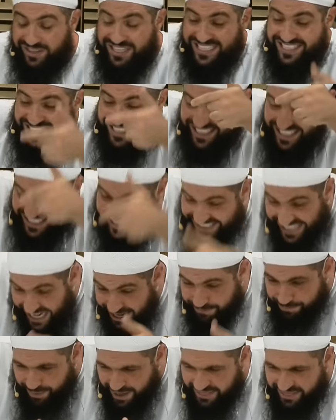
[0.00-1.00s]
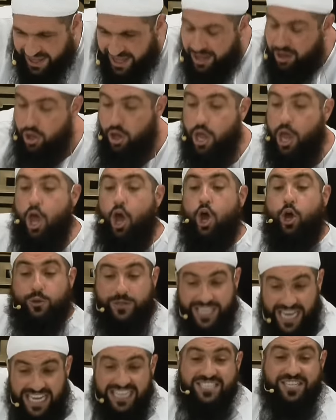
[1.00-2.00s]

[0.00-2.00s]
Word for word: This is the same brother who takes a